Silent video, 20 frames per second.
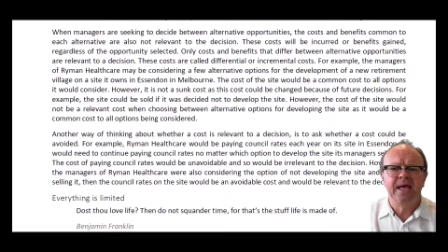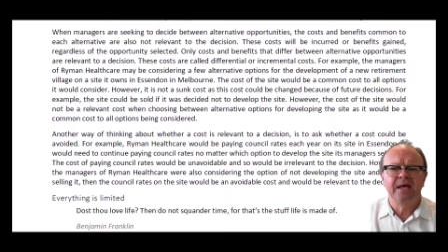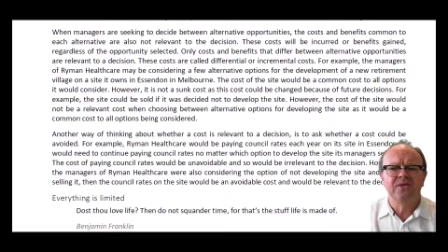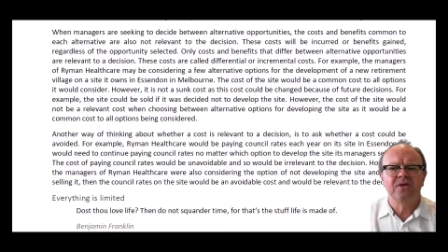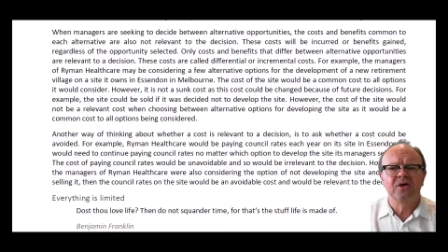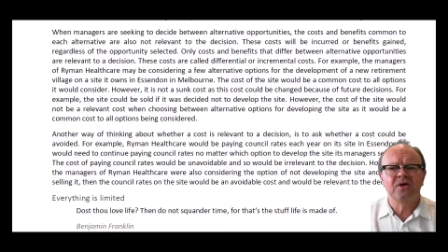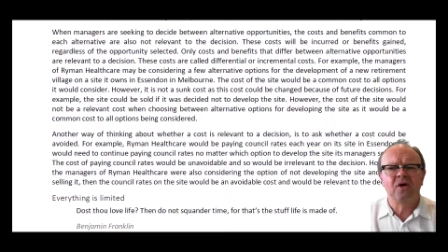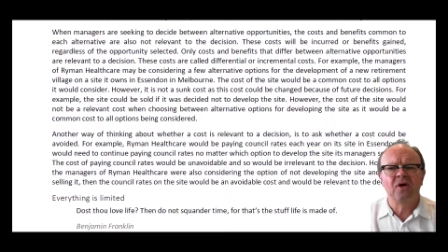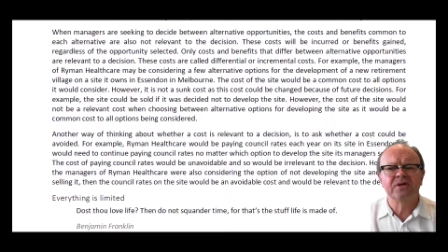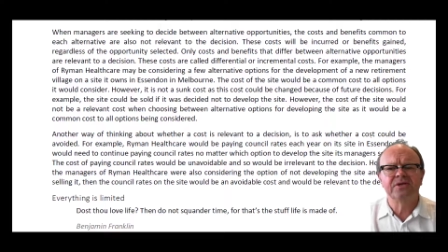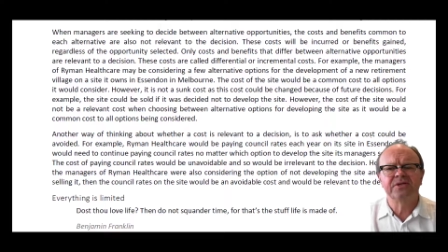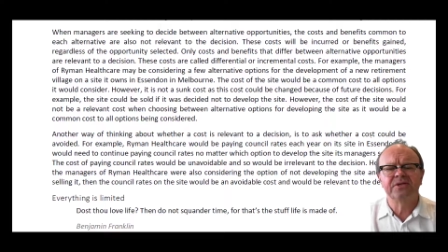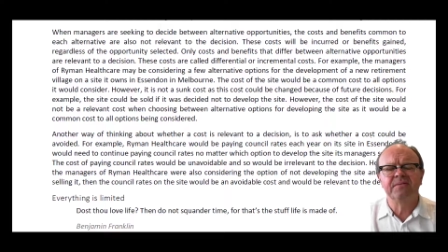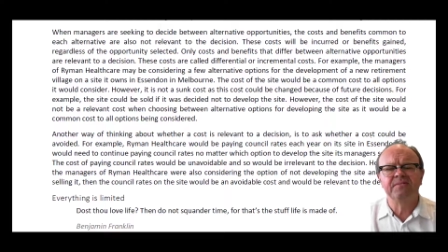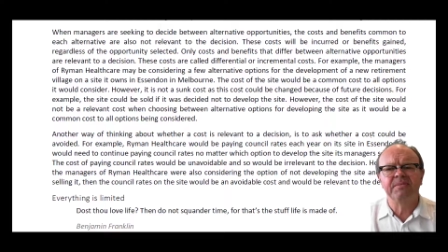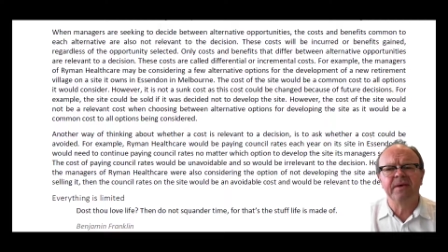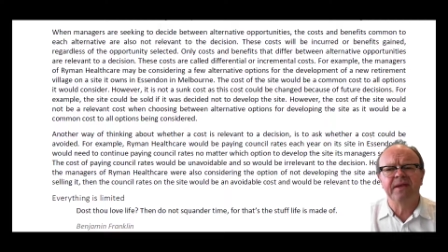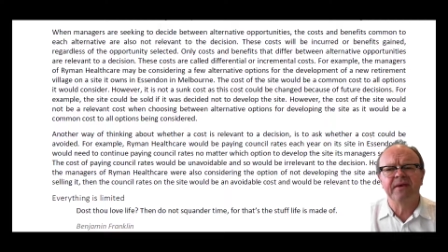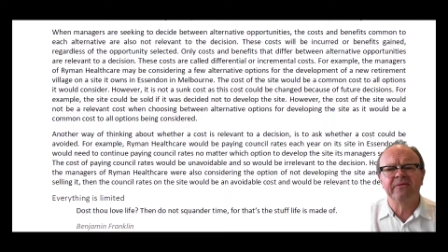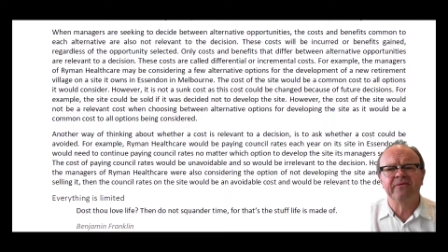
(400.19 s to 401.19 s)
the costs
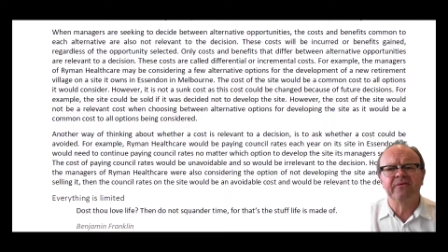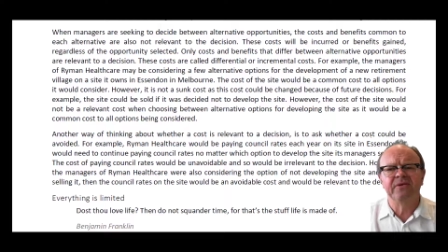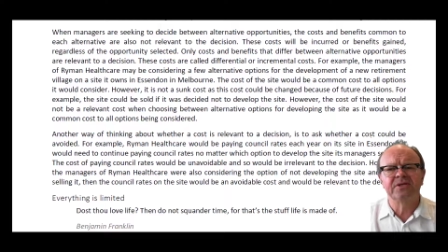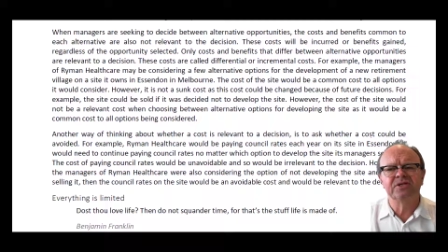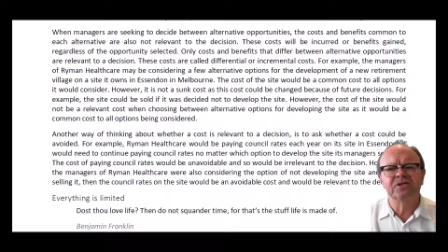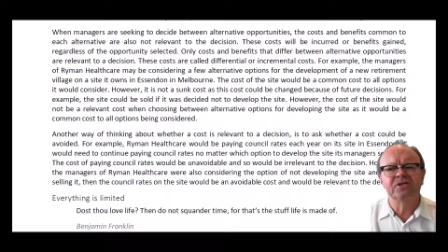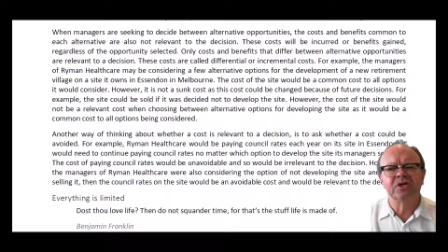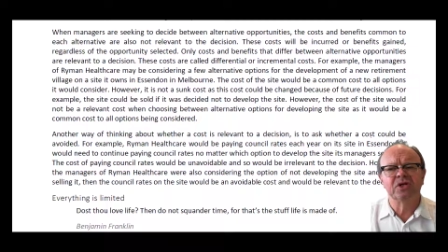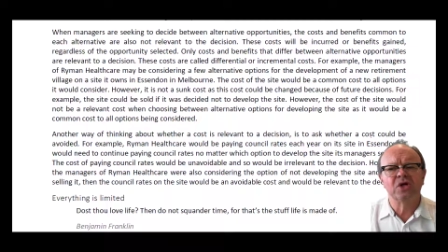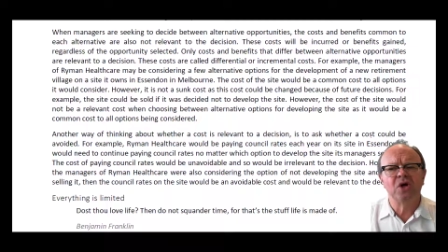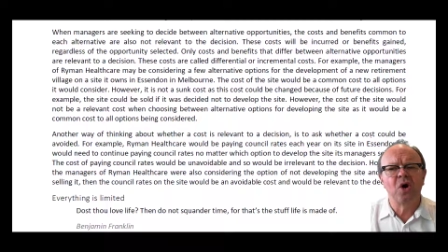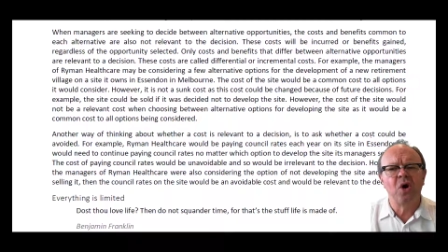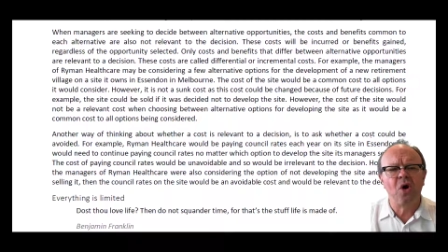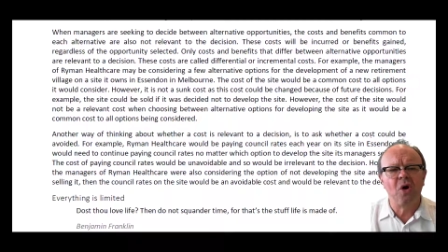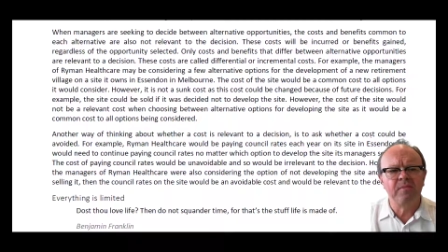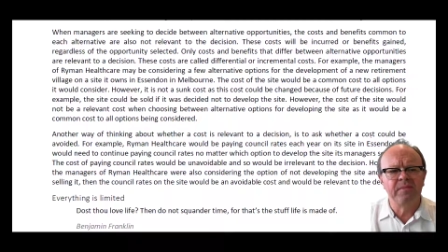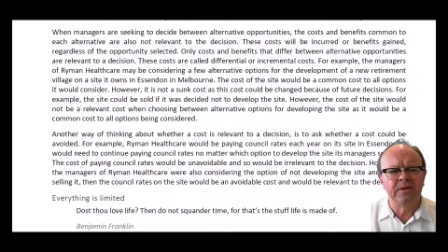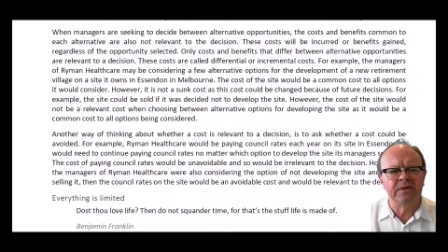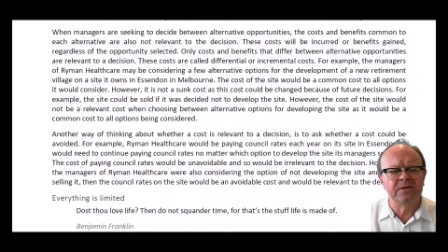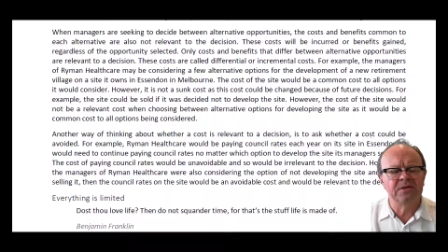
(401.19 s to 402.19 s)
and benefits
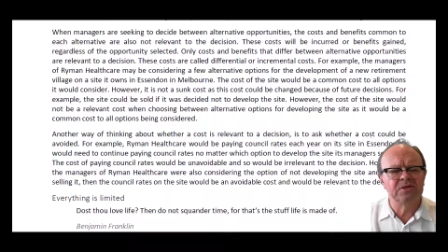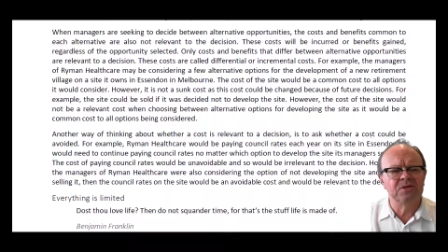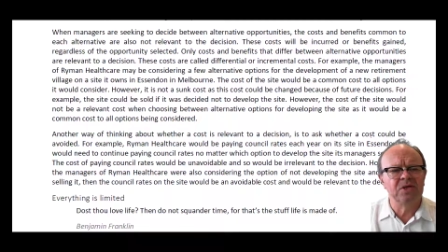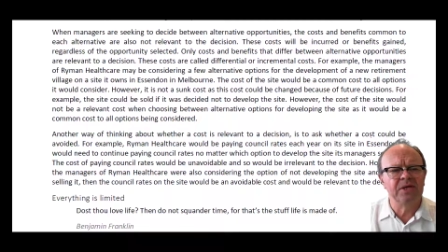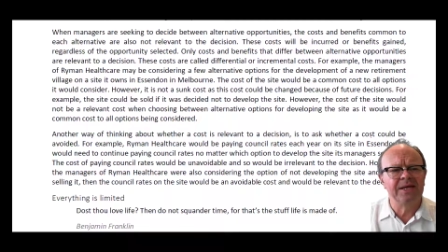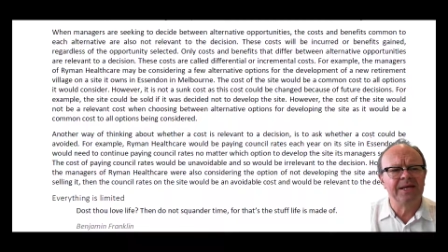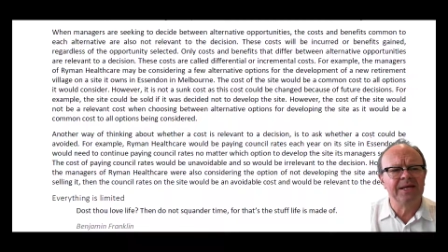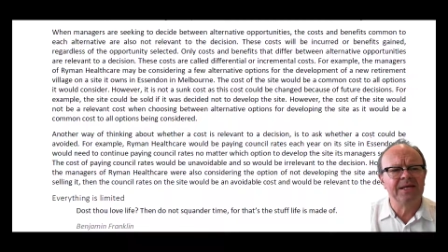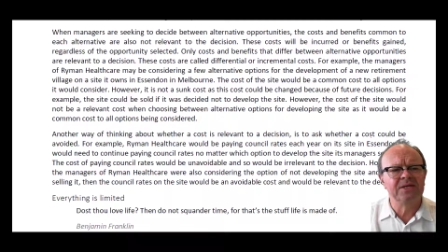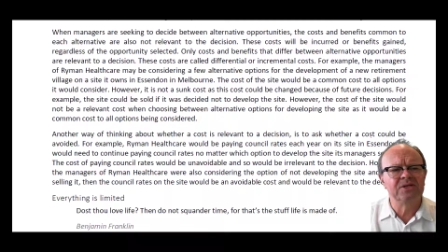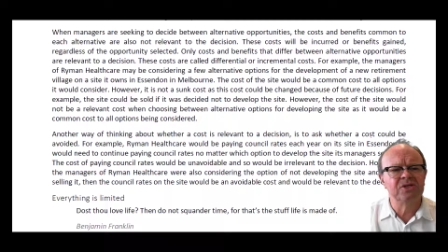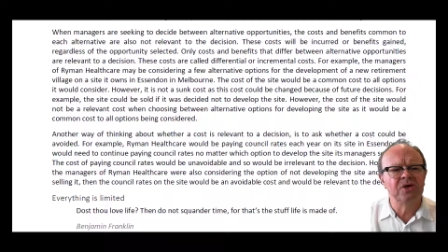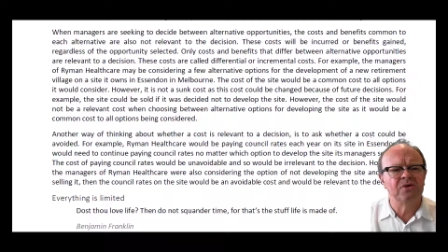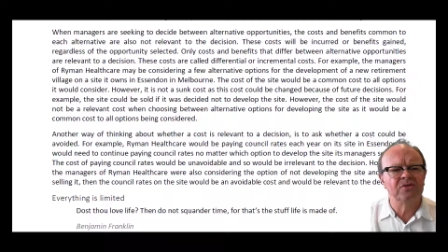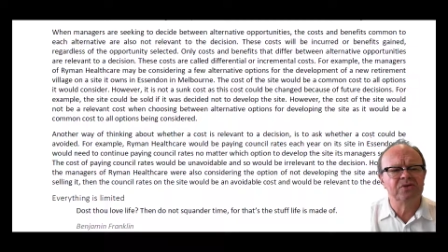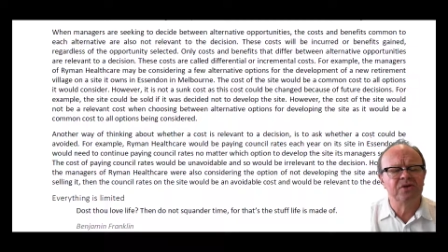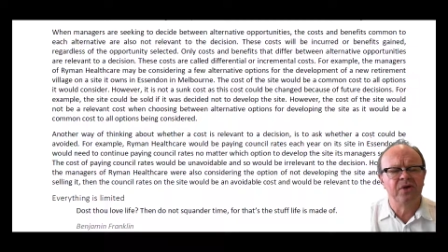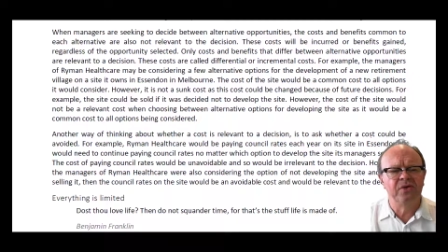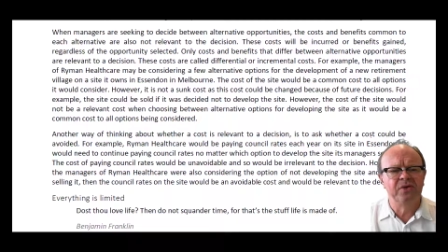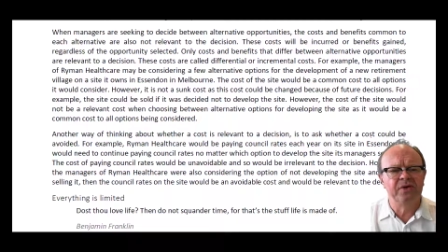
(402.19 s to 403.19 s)
common to each
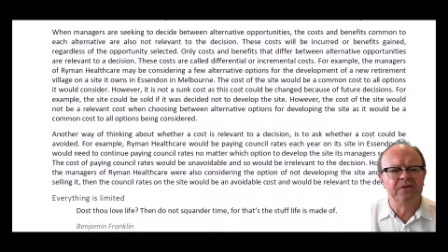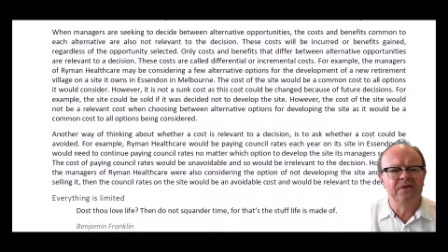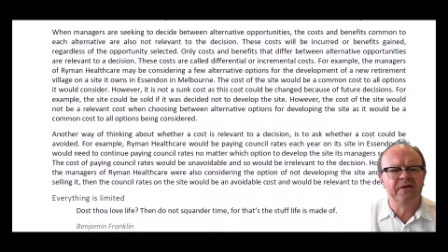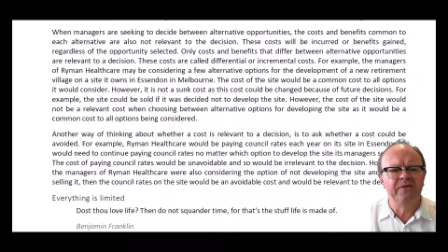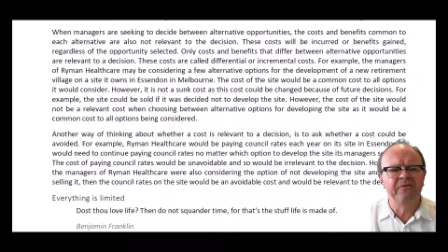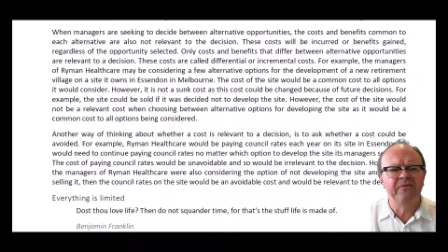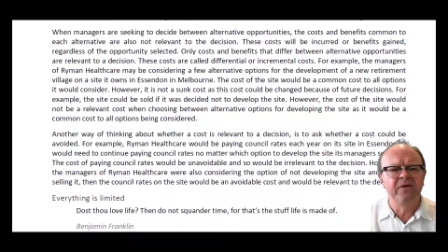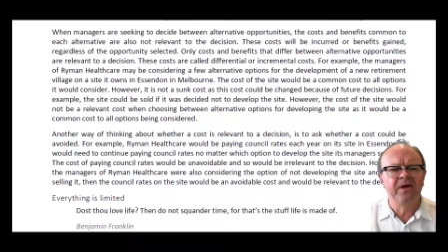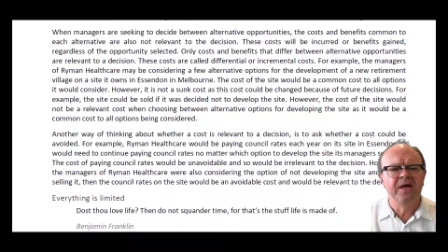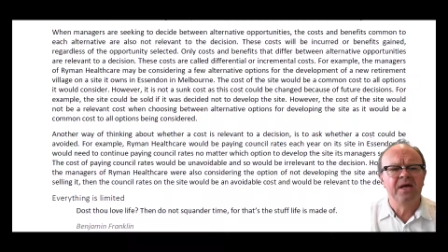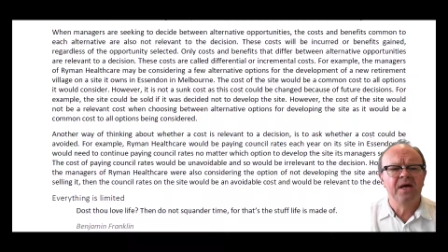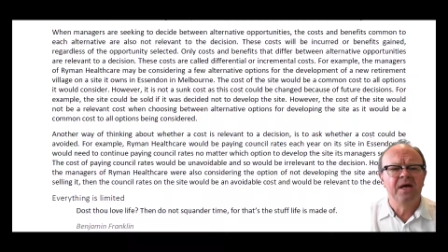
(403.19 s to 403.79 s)
alternative